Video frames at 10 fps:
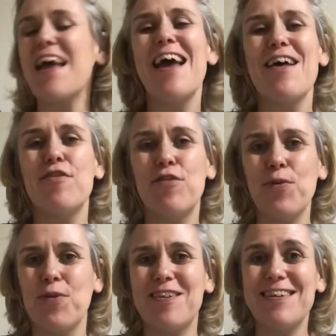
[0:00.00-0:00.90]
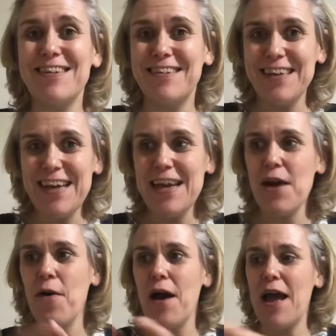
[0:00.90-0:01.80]
So today
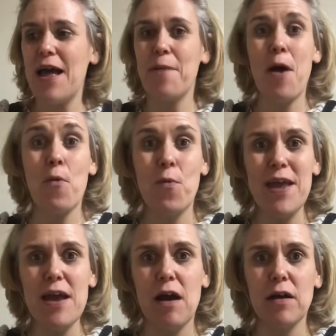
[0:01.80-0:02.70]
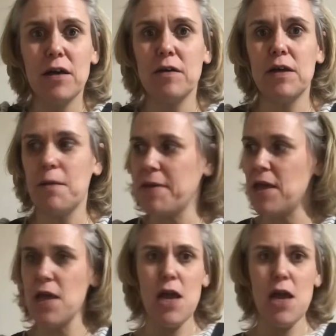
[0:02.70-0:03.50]
we are gonna be